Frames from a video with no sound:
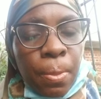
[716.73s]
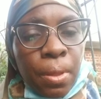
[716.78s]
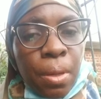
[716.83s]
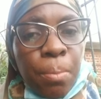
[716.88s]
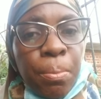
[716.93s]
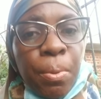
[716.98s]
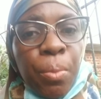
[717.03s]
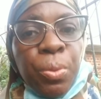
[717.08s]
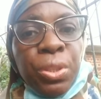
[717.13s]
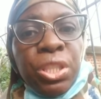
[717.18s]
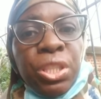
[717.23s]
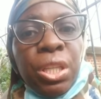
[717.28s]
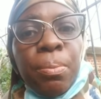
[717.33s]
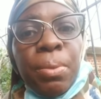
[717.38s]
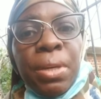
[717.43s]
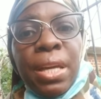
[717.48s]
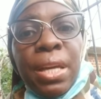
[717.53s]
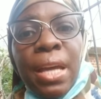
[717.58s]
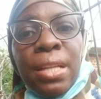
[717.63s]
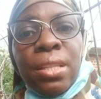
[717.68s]
But when she
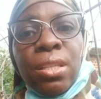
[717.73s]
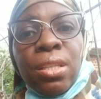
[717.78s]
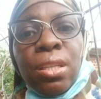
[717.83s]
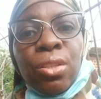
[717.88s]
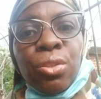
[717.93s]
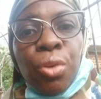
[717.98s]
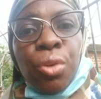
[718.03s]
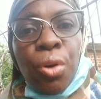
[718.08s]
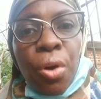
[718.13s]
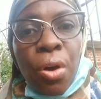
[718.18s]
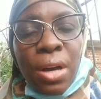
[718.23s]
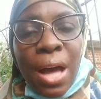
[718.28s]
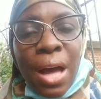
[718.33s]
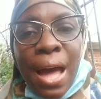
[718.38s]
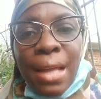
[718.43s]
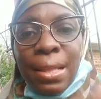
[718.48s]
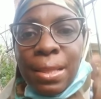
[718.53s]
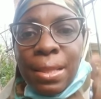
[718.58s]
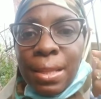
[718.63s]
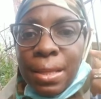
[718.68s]
began to talk,
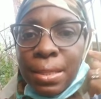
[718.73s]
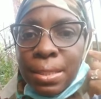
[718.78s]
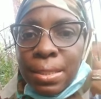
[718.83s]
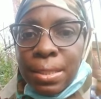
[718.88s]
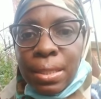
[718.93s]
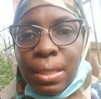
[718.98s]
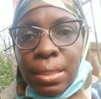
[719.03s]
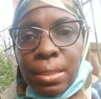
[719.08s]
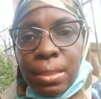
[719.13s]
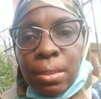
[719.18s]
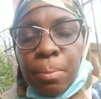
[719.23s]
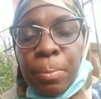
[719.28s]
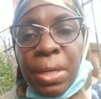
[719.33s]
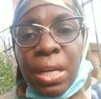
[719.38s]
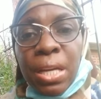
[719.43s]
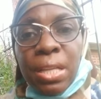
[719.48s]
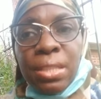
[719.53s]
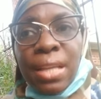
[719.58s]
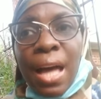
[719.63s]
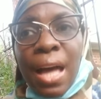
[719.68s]
I listened
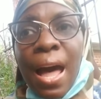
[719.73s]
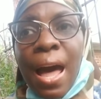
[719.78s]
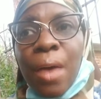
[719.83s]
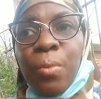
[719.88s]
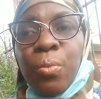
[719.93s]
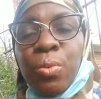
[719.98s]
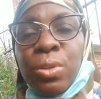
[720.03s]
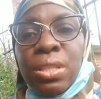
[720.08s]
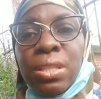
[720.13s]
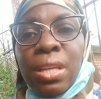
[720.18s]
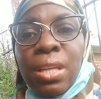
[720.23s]
because I was